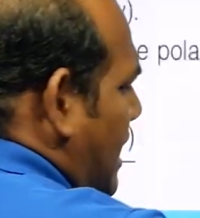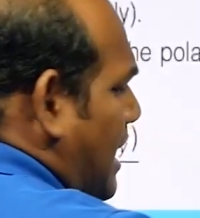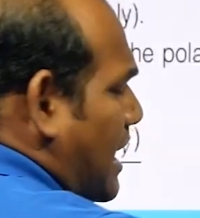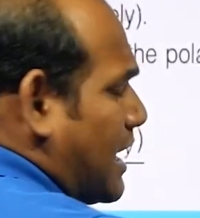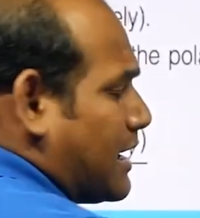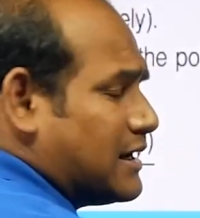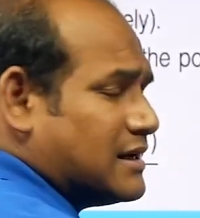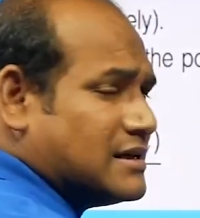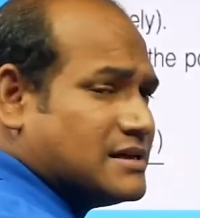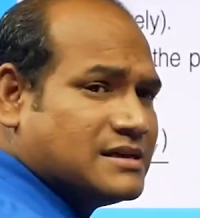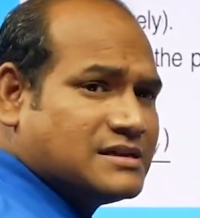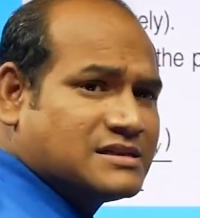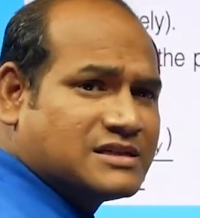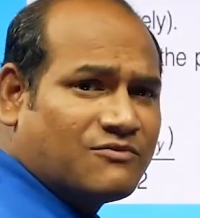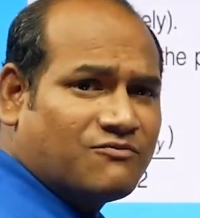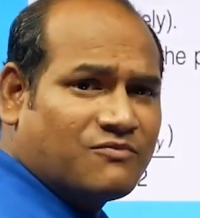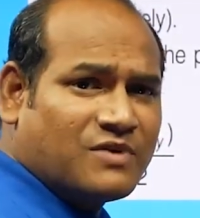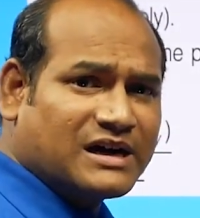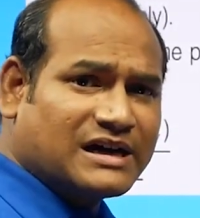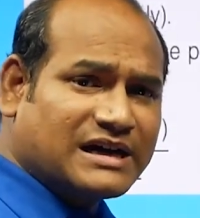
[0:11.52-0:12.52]
are
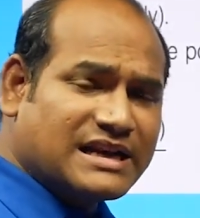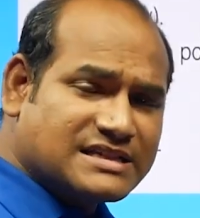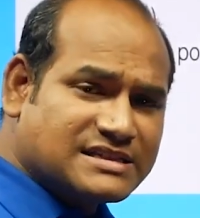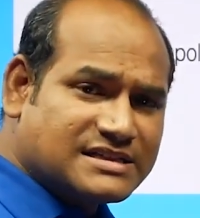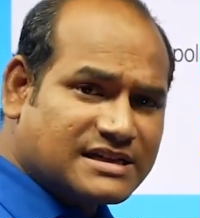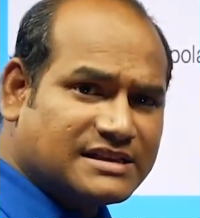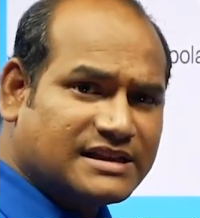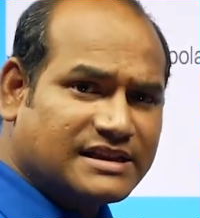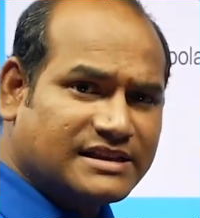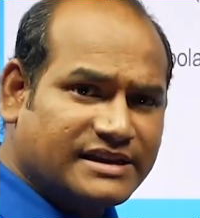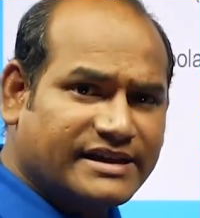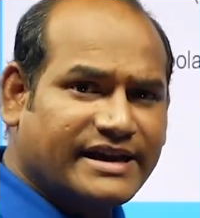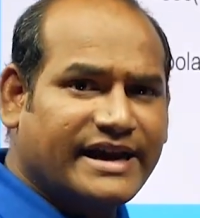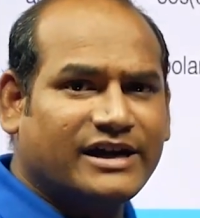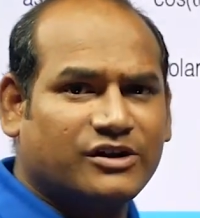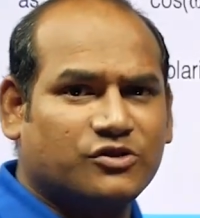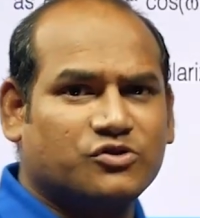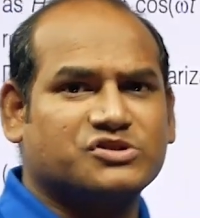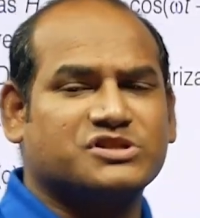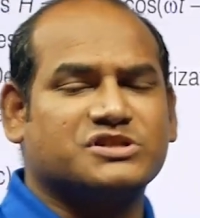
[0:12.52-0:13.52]
somewhat lesser than the
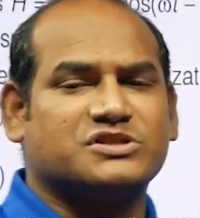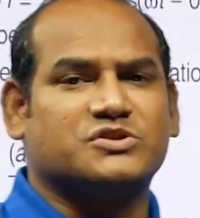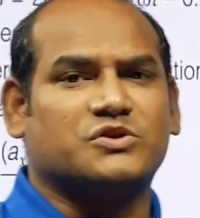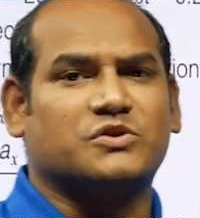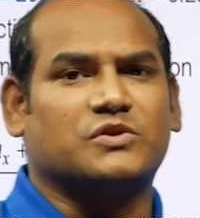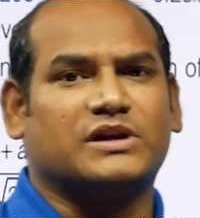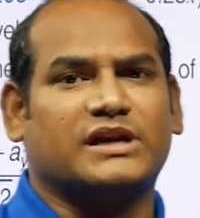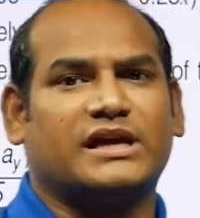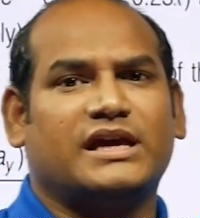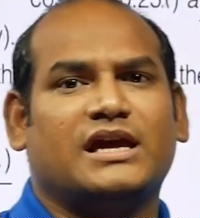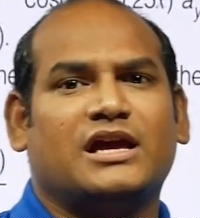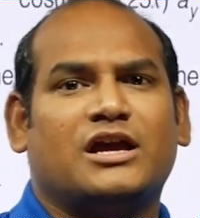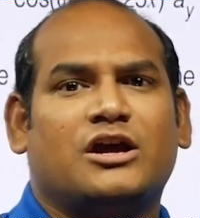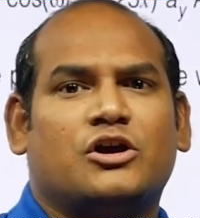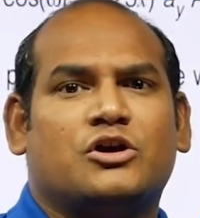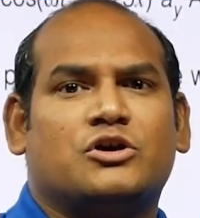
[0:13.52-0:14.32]
GATE questions only.